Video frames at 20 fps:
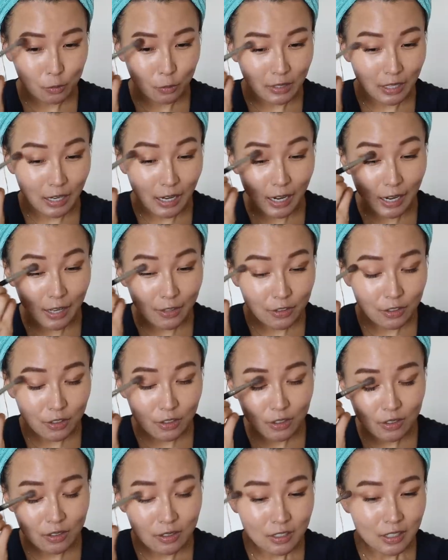on
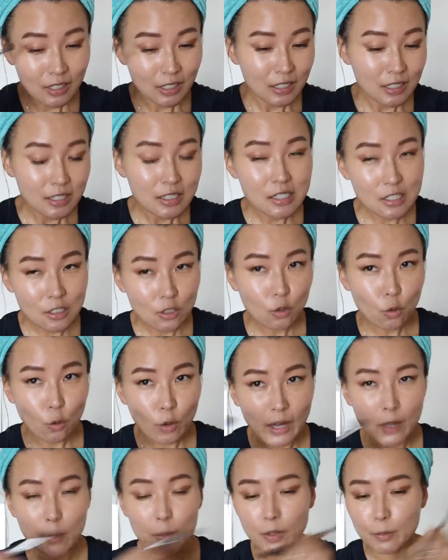other still
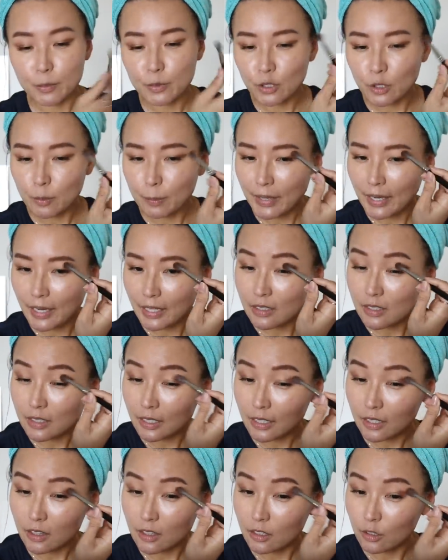quite popular bags
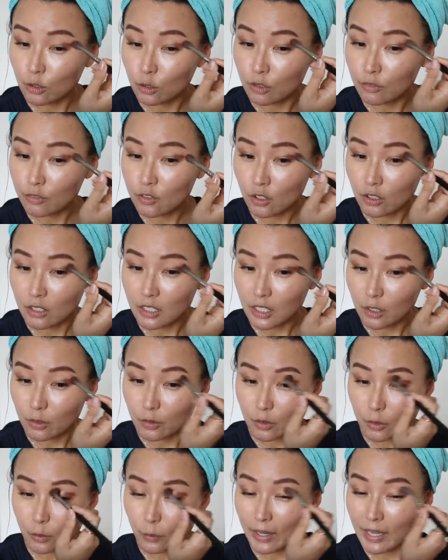like the Louis Vuitton Neo
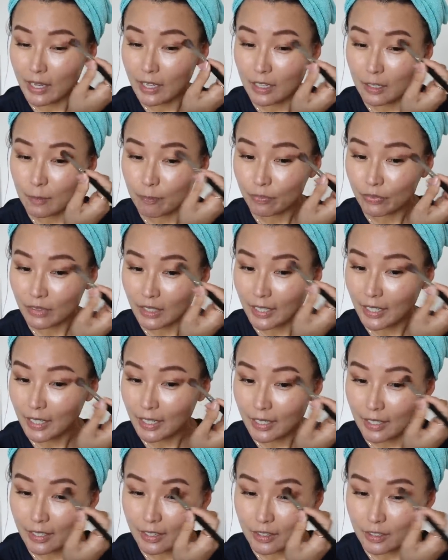Noé
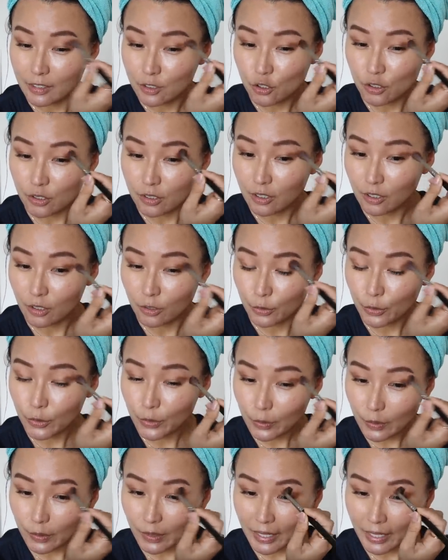and the Chanel
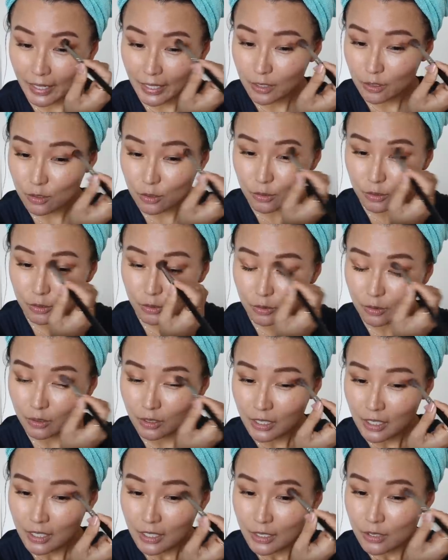Coco
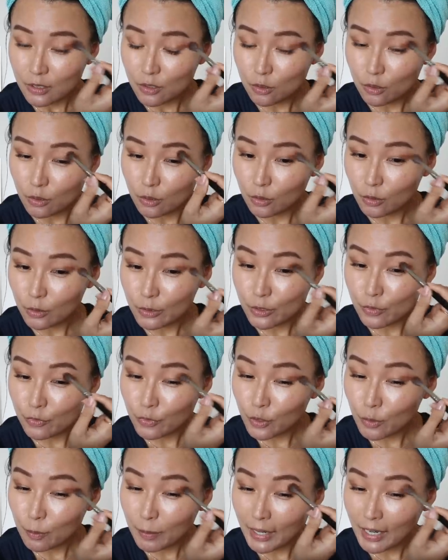Handle. So those
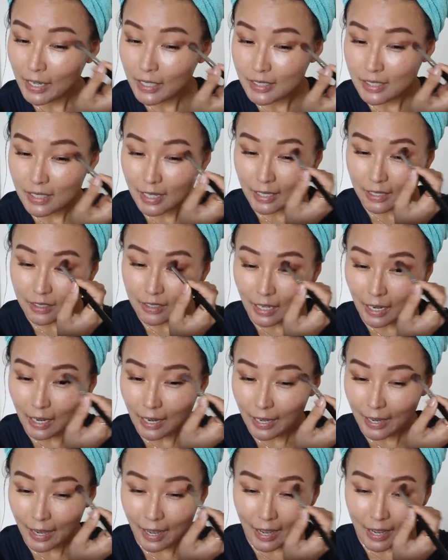few bags that
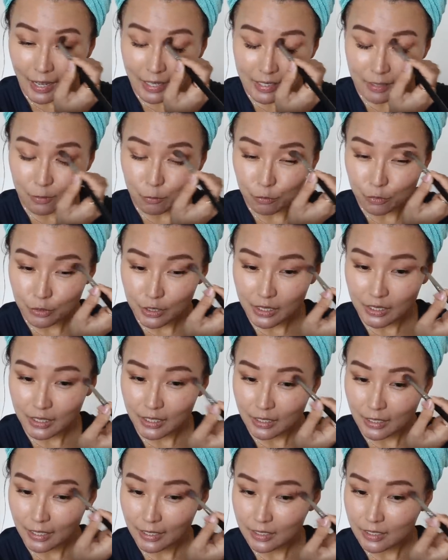I had and
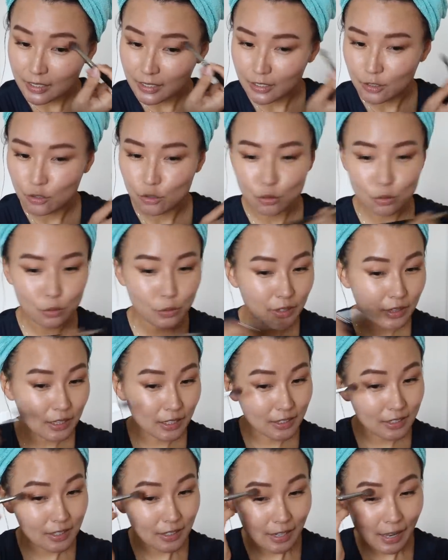really liked and enjoyed
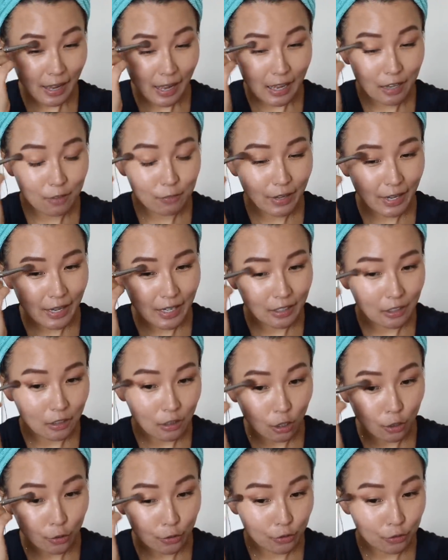that didn't have a
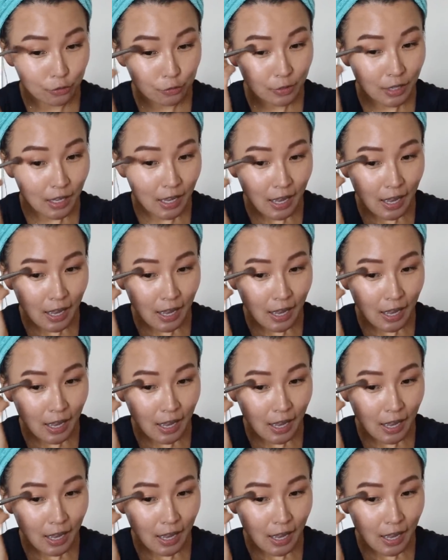lot of